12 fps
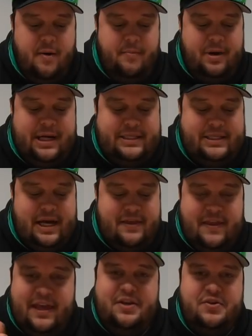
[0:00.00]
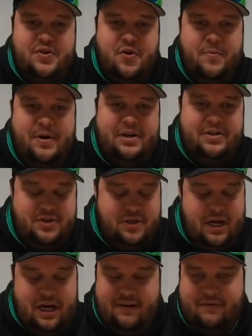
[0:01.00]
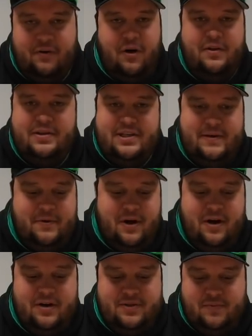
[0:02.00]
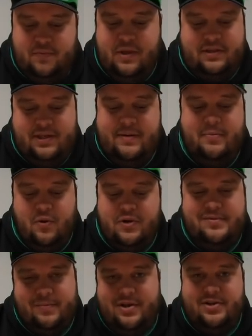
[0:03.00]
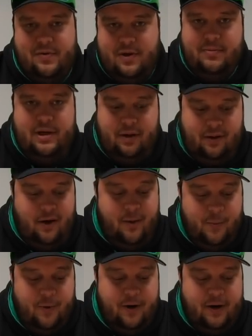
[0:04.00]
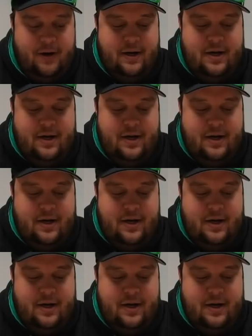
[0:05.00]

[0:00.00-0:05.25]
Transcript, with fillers: But thank you so much for all the Tim cards. The Tim Hortons budget would have been a lot more.